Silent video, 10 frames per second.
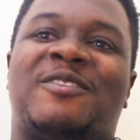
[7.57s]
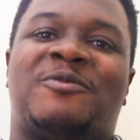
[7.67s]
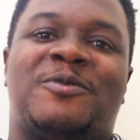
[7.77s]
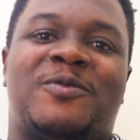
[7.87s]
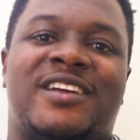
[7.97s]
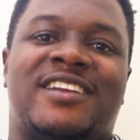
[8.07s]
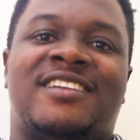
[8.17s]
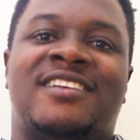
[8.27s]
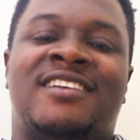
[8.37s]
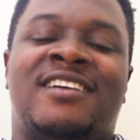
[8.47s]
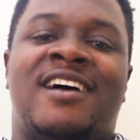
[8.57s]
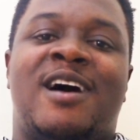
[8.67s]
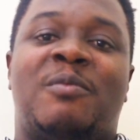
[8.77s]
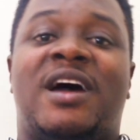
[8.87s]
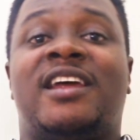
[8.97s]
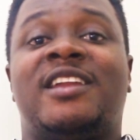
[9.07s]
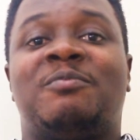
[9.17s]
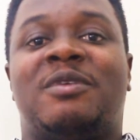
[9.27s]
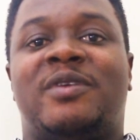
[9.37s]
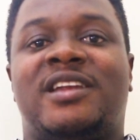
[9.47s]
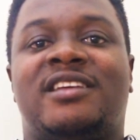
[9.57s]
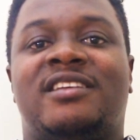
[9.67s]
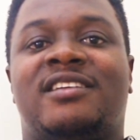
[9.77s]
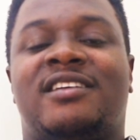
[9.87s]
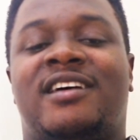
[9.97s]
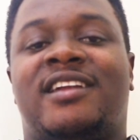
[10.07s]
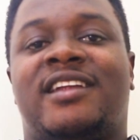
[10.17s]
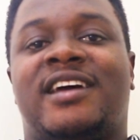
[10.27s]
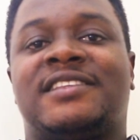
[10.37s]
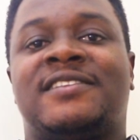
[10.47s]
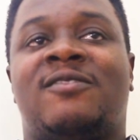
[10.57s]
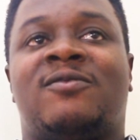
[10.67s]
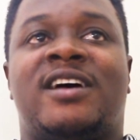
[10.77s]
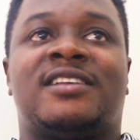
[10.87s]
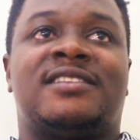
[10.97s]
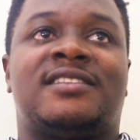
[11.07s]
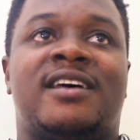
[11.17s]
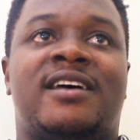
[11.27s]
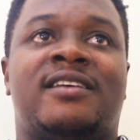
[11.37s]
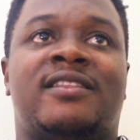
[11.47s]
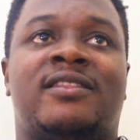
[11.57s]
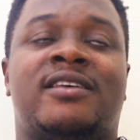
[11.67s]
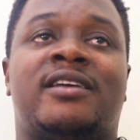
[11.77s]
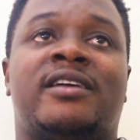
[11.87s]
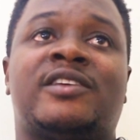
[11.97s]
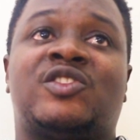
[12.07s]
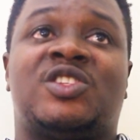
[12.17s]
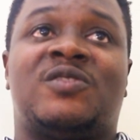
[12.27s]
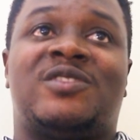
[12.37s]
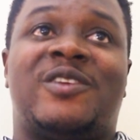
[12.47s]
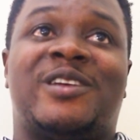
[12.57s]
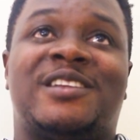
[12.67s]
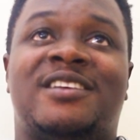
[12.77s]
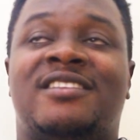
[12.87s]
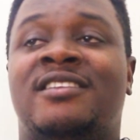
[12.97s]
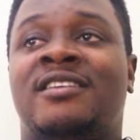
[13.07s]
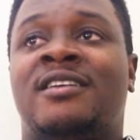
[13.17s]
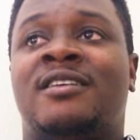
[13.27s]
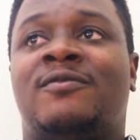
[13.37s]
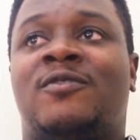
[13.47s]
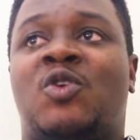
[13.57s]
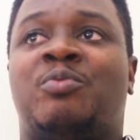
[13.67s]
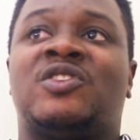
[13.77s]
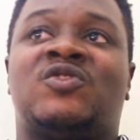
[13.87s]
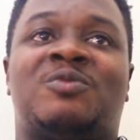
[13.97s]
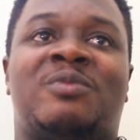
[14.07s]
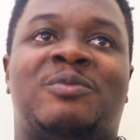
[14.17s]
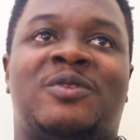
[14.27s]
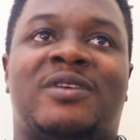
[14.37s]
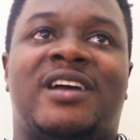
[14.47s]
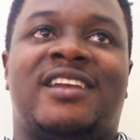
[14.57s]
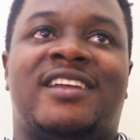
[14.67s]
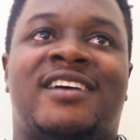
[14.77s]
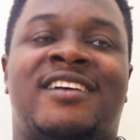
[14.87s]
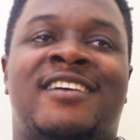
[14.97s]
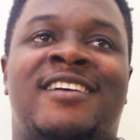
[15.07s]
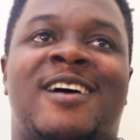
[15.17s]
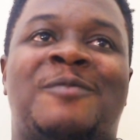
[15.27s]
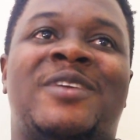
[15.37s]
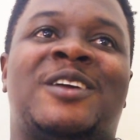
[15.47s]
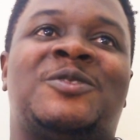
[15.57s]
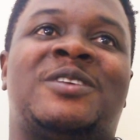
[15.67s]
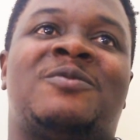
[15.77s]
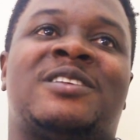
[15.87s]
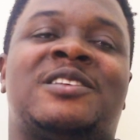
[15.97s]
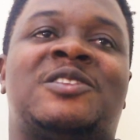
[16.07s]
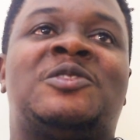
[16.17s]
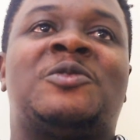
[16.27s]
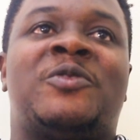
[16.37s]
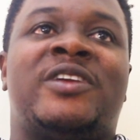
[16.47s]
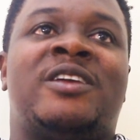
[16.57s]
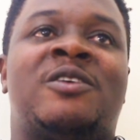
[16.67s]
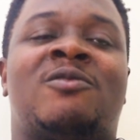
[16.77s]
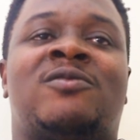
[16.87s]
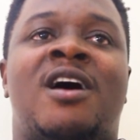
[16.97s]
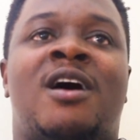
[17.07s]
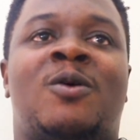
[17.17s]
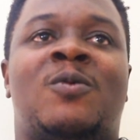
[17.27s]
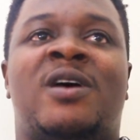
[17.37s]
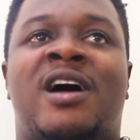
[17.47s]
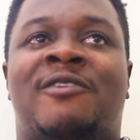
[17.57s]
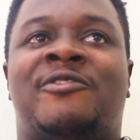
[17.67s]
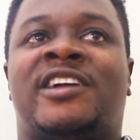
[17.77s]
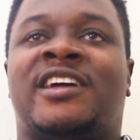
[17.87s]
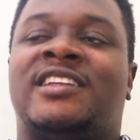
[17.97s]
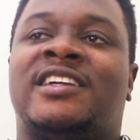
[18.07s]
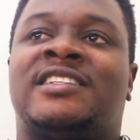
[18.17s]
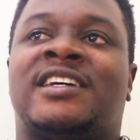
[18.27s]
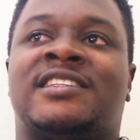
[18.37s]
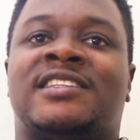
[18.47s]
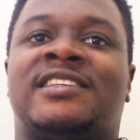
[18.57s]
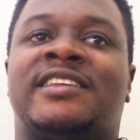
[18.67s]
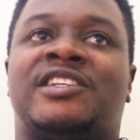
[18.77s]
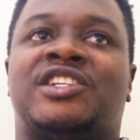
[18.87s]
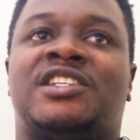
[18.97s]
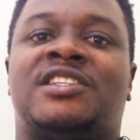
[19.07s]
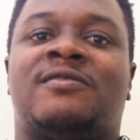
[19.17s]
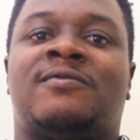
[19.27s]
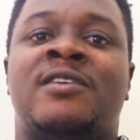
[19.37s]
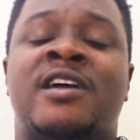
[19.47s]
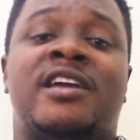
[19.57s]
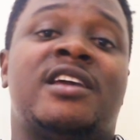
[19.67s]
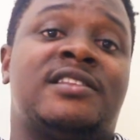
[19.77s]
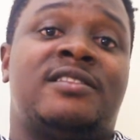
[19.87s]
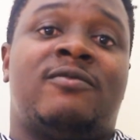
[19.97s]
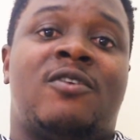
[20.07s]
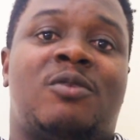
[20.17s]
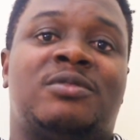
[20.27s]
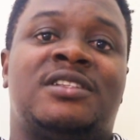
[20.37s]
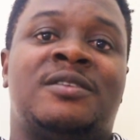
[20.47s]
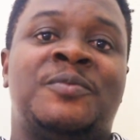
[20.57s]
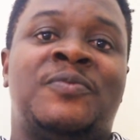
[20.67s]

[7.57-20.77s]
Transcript: everyone, I'm Alani Babani and I serve as the Executive Director for OpenStreetMap Uganda. I'm here to give us a story of how African Digital Access Initiative is developed.